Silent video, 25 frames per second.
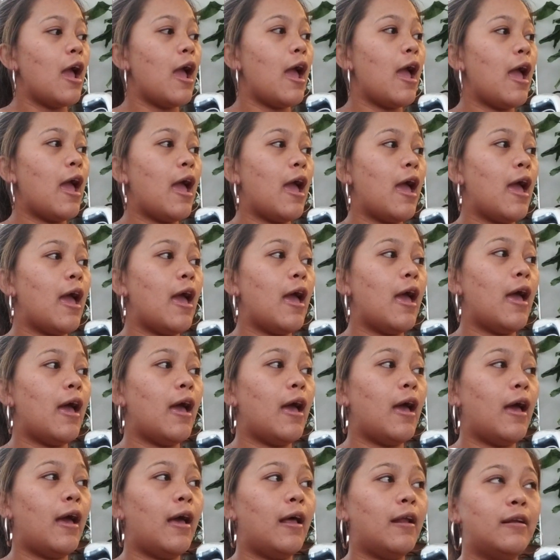
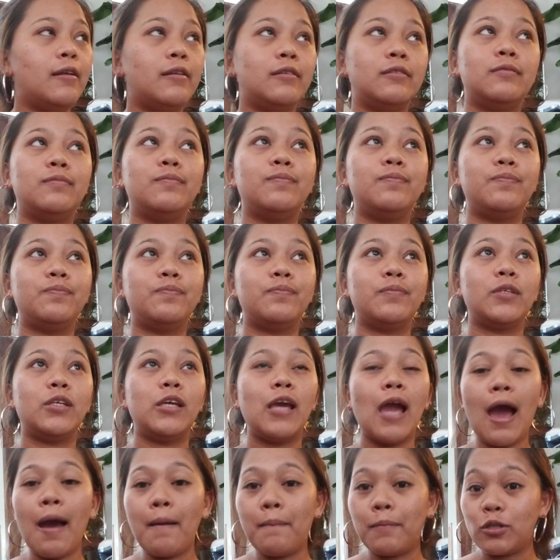And
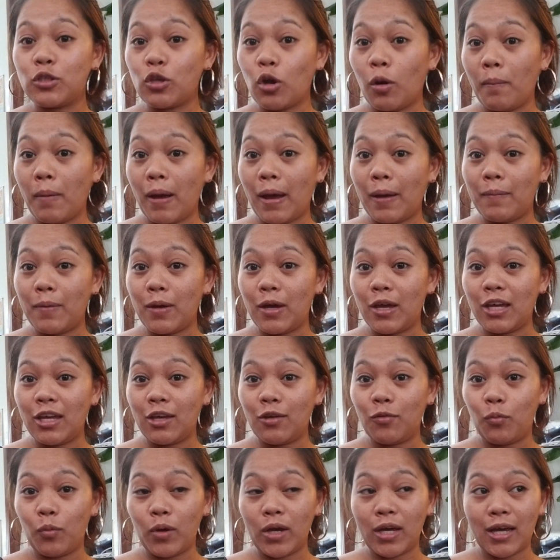yeah, so
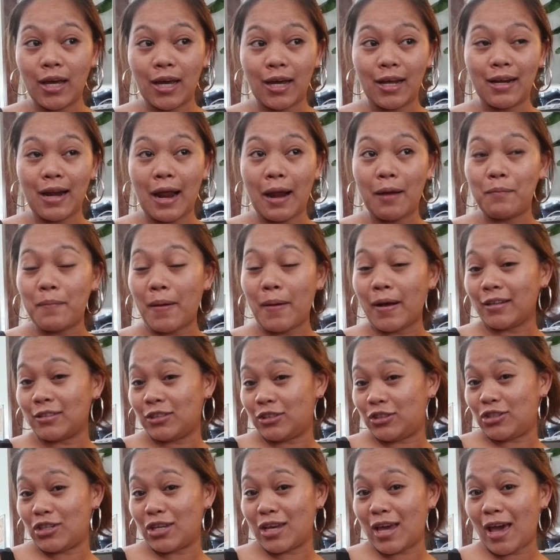maybe we can
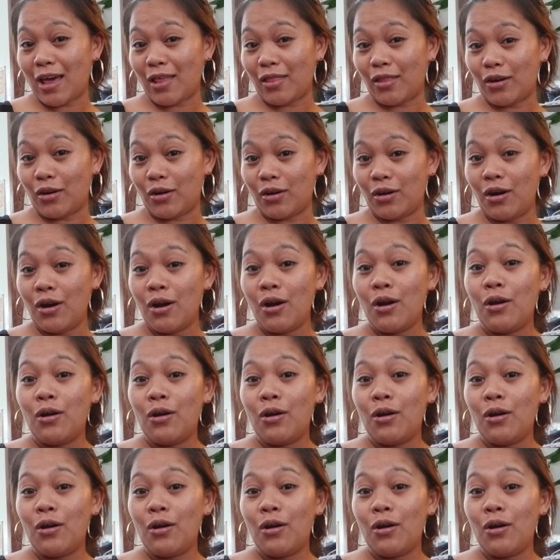unbox together